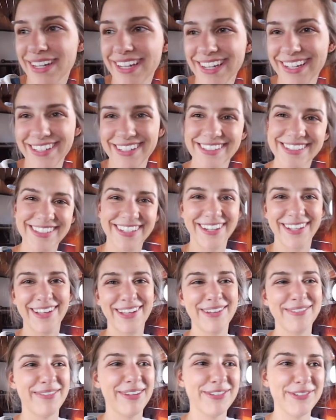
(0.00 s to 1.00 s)
I'm just gonna
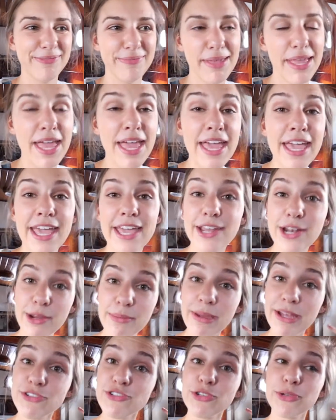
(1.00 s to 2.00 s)
call it a bedroom. In our
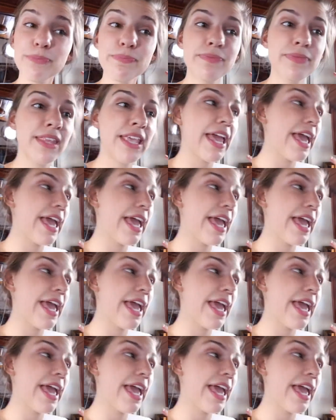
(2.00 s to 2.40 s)
bedroom,